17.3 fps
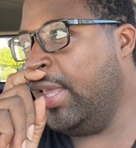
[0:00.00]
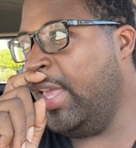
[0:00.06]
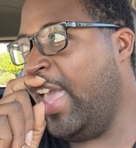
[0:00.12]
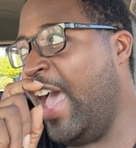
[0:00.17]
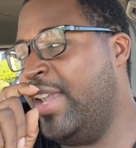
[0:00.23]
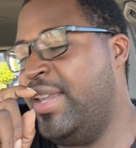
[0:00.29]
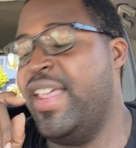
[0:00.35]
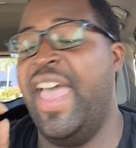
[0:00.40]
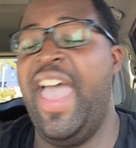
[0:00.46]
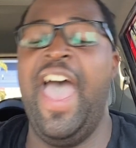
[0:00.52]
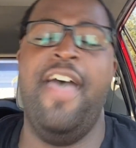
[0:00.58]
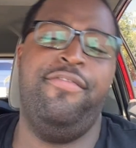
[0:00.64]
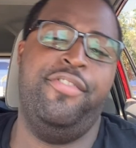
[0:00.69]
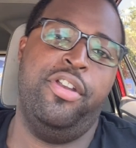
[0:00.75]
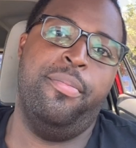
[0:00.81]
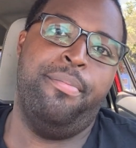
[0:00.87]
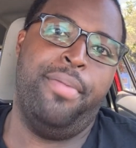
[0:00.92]
at the
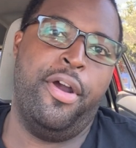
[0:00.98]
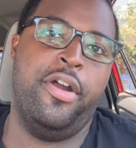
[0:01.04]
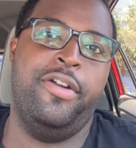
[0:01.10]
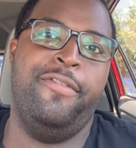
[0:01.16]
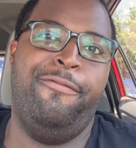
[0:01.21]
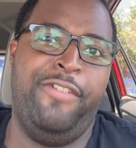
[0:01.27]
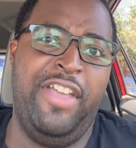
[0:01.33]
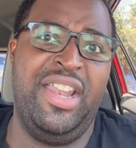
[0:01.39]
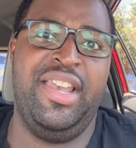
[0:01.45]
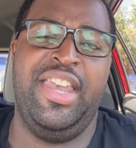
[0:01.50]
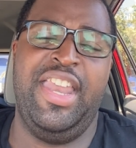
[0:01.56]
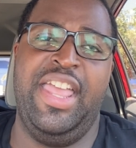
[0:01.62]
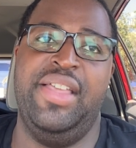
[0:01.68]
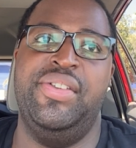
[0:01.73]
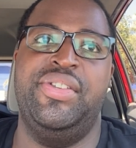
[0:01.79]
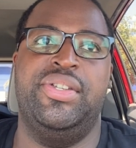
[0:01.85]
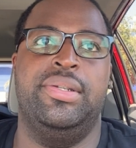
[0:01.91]
Afterburn
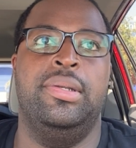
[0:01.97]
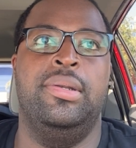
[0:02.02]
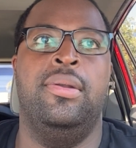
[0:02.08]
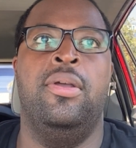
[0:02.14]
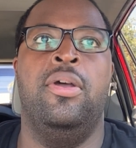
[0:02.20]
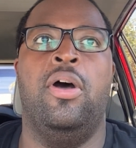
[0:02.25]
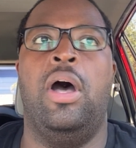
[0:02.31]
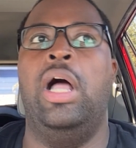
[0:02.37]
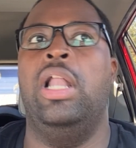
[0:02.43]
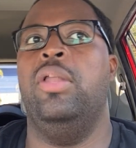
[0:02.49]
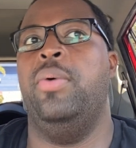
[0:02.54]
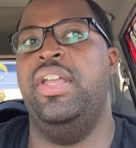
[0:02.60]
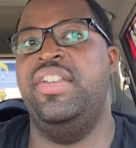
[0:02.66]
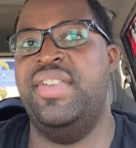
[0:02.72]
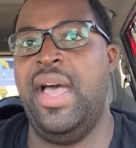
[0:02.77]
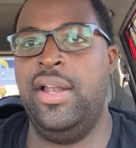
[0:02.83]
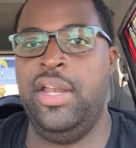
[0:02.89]
Fitness, all the way
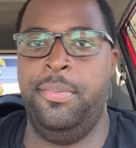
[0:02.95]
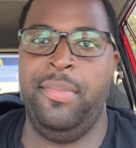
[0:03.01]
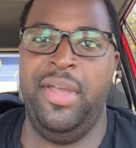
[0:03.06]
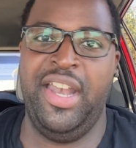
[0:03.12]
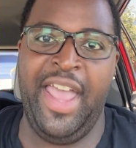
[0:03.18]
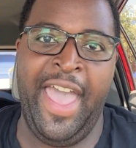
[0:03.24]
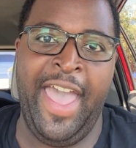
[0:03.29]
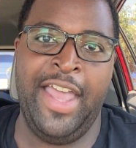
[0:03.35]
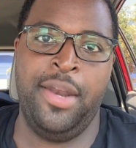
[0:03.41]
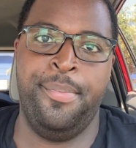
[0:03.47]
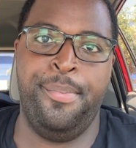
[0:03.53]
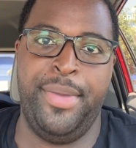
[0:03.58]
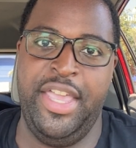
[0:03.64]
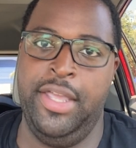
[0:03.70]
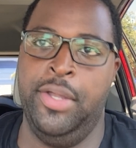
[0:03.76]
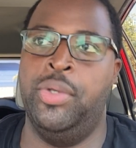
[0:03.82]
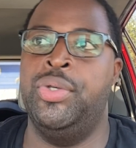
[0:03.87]
down in Manhattan
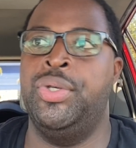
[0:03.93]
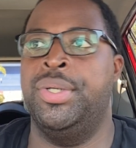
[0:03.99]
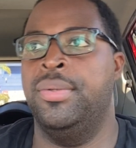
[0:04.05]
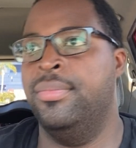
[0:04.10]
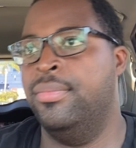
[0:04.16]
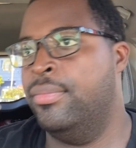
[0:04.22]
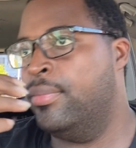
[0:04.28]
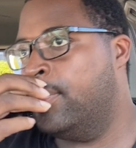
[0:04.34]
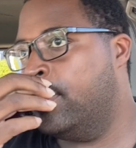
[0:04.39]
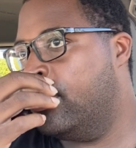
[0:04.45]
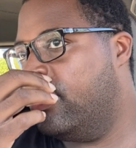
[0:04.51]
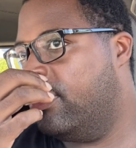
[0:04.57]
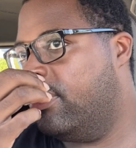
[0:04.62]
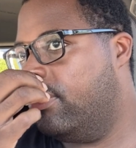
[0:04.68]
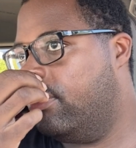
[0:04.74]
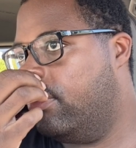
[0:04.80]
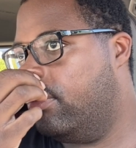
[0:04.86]
Beach.
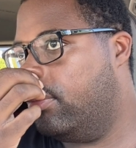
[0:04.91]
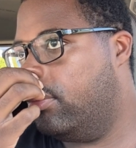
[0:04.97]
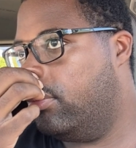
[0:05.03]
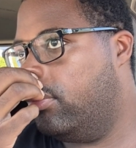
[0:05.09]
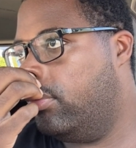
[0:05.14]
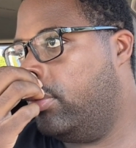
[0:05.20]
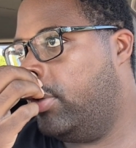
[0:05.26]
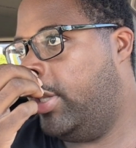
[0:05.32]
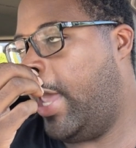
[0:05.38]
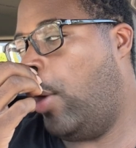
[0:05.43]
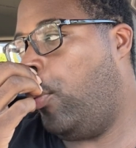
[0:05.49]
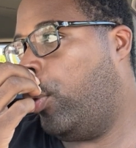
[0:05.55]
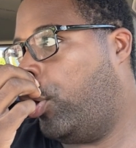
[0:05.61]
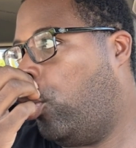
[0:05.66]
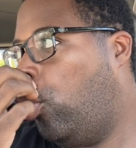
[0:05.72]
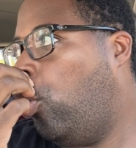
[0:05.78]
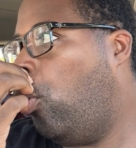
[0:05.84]
They
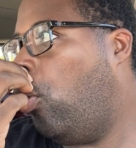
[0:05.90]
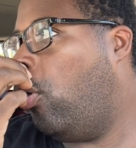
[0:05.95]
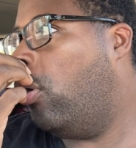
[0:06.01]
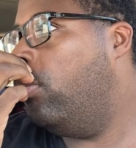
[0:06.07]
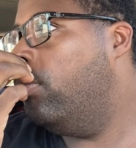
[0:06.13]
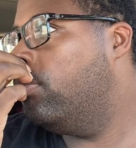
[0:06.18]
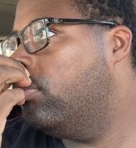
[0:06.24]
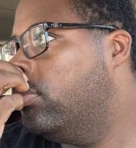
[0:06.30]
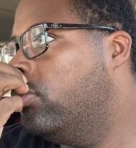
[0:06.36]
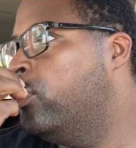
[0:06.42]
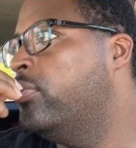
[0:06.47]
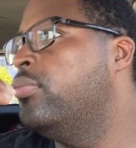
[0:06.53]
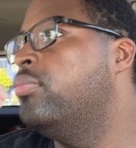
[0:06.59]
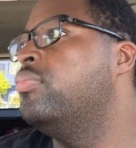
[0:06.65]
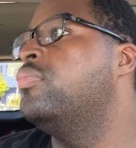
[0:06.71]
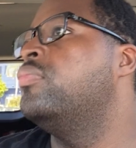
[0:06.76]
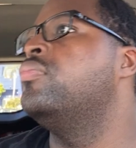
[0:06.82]
were cool.
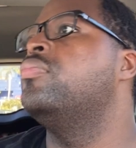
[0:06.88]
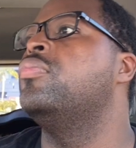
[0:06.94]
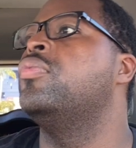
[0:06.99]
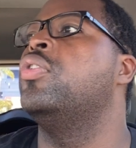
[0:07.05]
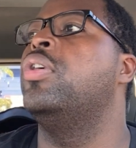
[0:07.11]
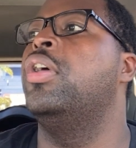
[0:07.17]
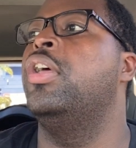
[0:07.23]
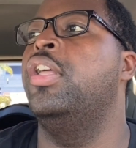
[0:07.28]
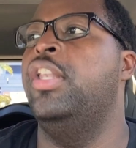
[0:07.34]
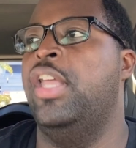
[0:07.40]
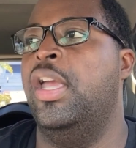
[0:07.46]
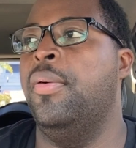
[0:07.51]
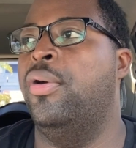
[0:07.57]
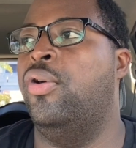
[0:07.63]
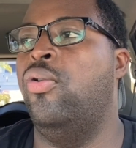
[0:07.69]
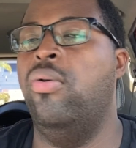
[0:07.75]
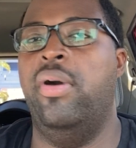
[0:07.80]
They
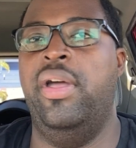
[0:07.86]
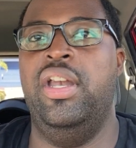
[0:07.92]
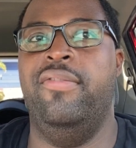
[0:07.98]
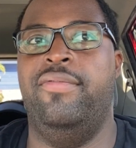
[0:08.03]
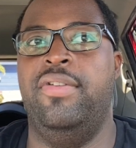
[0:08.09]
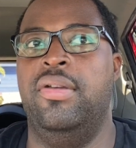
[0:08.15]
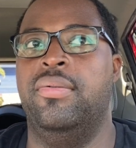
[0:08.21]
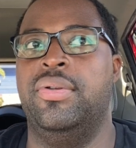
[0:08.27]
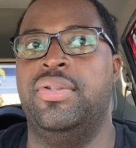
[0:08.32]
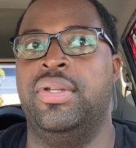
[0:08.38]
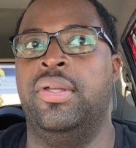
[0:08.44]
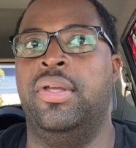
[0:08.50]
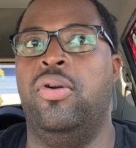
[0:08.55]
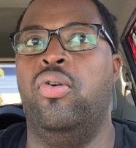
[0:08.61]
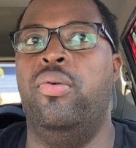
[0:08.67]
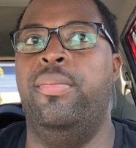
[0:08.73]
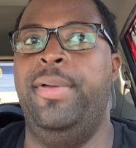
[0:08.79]
were cool interviewers and
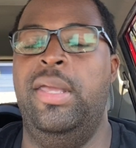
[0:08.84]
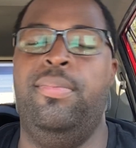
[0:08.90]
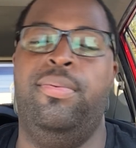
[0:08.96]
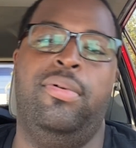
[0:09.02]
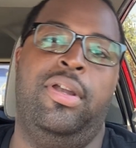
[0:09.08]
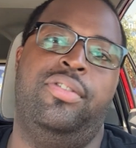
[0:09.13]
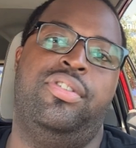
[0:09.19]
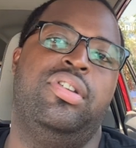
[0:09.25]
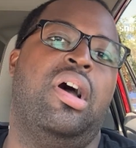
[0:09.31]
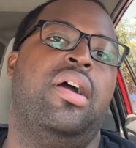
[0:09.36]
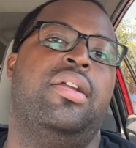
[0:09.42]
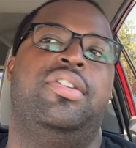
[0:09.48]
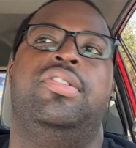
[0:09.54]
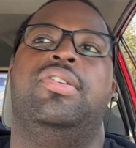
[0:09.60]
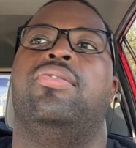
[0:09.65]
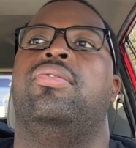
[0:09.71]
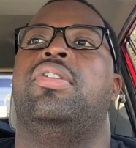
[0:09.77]
cool people to talk
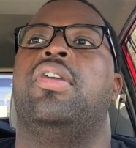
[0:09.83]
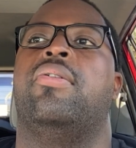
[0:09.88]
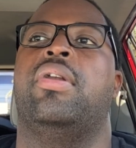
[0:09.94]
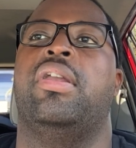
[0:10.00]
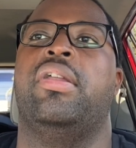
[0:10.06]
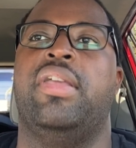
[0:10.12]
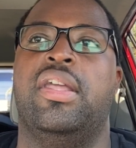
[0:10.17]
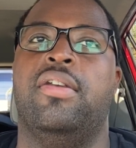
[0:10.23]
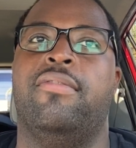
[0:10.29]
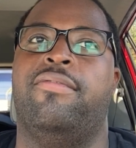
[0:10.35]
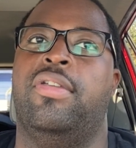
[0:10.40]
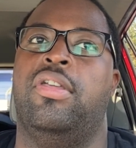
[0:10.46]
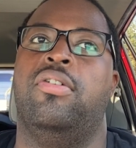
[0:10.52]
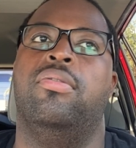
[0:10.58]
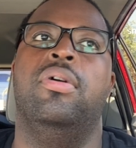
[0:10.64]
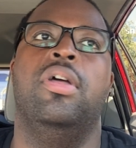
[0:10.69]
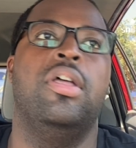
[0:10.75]
to during the
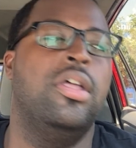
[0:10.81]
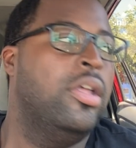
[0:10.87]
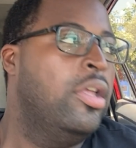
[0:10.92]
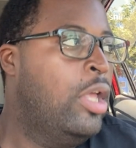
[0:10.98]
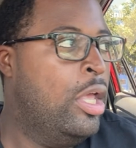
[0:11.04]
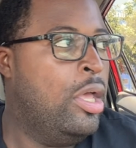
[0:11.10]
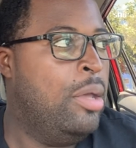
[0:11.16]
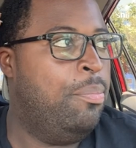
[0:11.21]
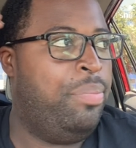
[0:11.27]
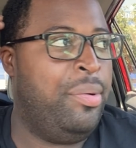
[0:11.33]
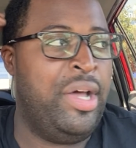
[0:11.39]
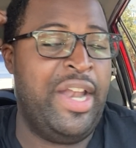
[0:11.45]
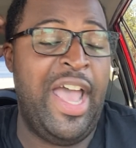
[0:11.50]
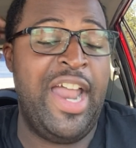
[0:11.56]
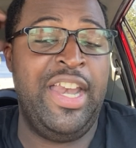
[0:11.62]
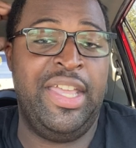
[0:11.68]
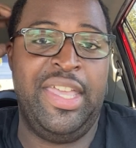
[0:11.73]
interview, but
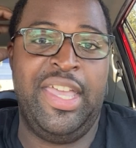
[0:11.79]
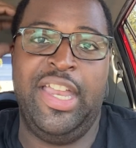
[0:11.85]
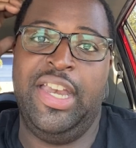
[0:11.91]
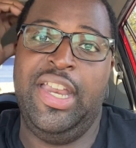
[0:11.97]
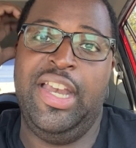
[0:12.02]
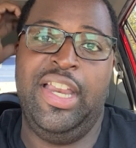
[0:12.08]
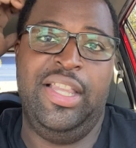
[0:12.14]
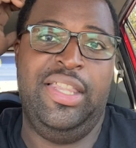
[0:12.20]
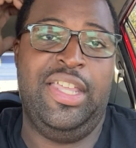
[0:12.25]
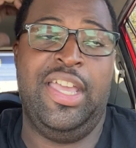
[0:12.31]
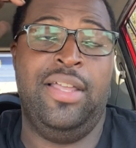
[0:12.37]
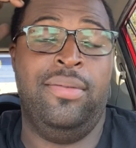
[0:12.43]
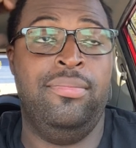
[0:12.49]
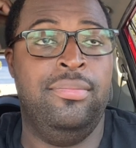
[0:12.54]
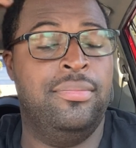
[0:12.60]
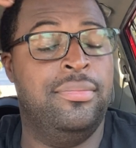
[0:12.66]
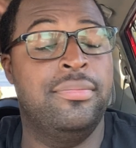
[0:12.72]
I didn't get anything.